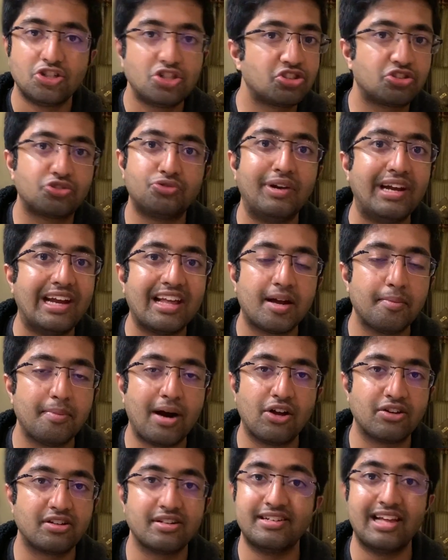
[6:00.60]
just reading
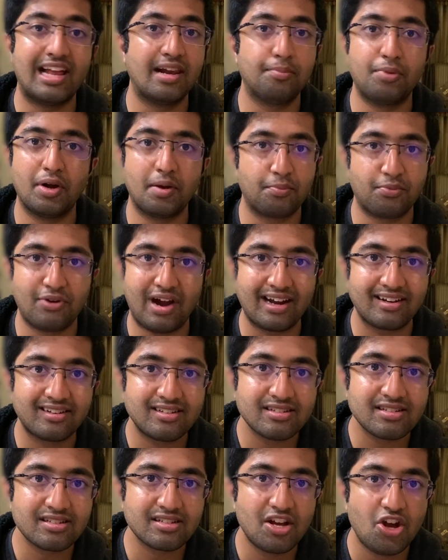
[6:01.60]
about deliberate
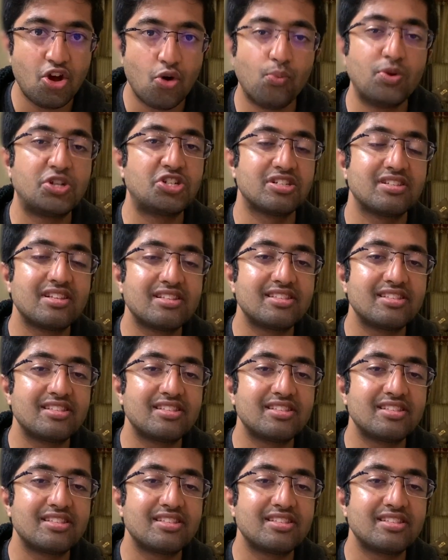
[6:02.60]
practice, which is